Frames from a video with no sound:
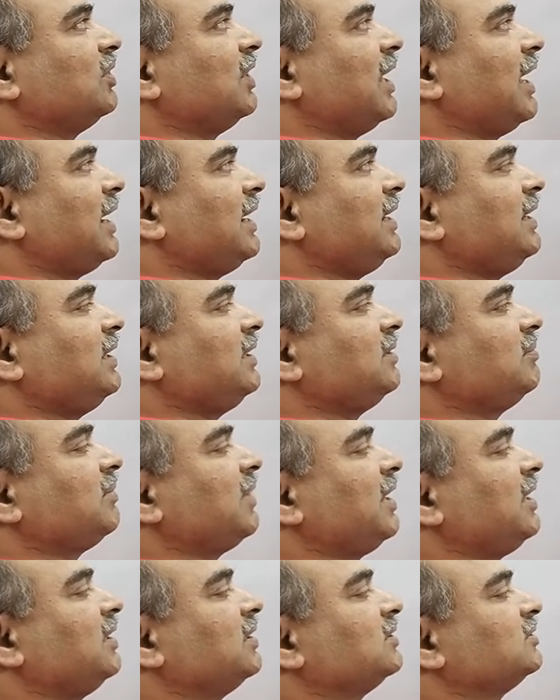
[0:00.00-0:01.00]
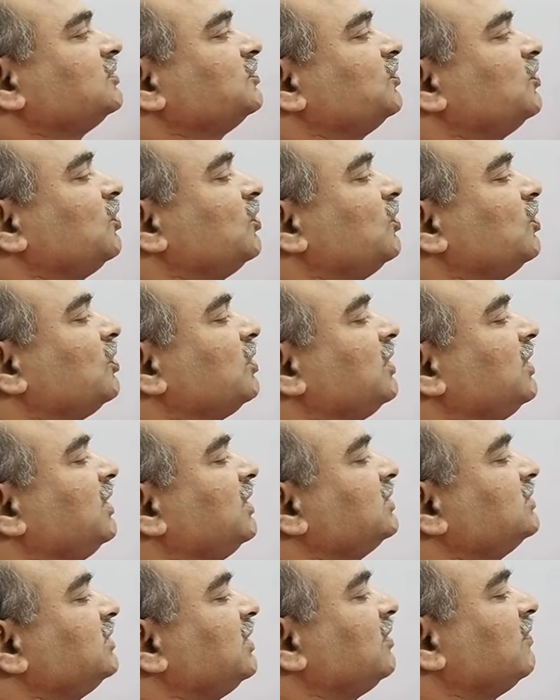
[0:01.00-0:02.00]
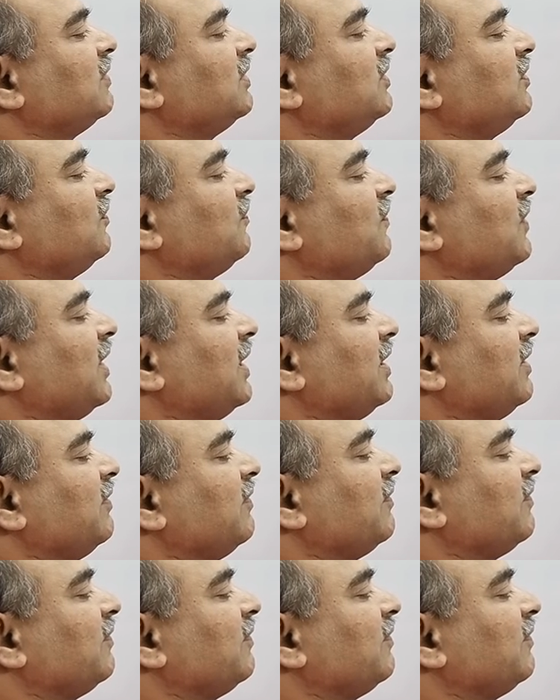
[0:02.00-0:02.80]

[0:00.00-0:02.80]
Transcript: So 9 minus 4 is equal to 5.